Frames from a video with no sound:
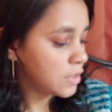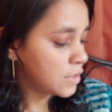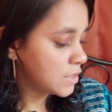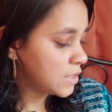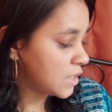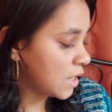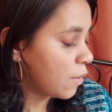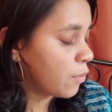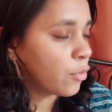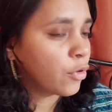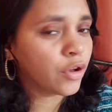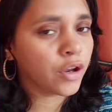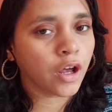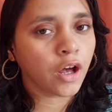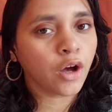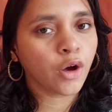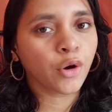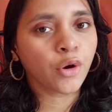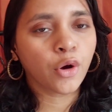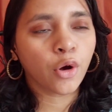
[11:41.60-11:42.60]
So I'm
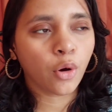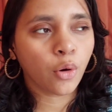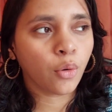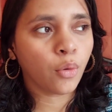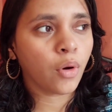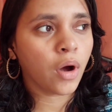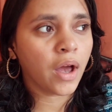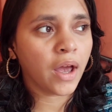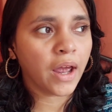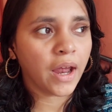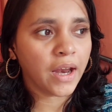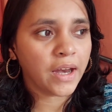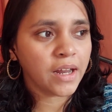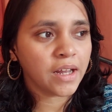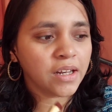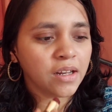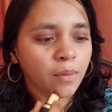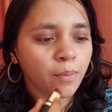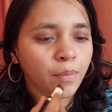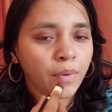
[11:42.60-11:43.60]
gonna go ahead
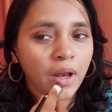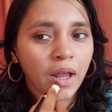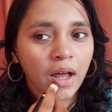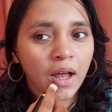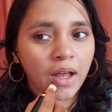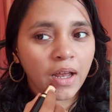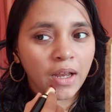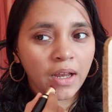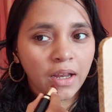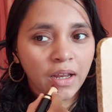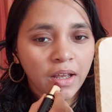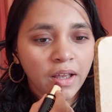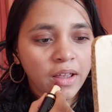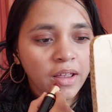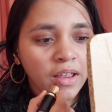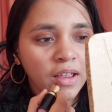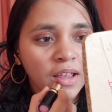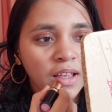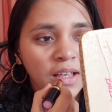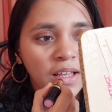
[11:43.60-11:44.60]
and apply
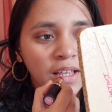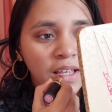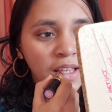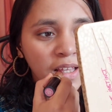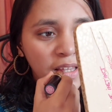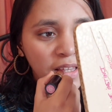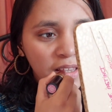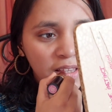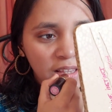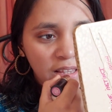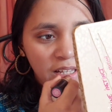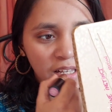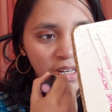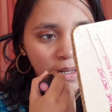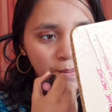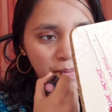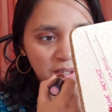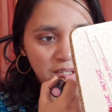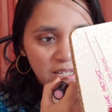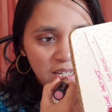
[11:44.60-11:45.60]
the
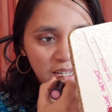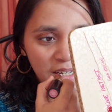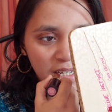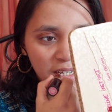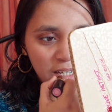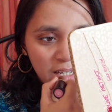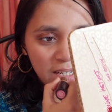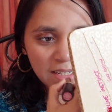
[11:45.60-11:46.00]
lipstick.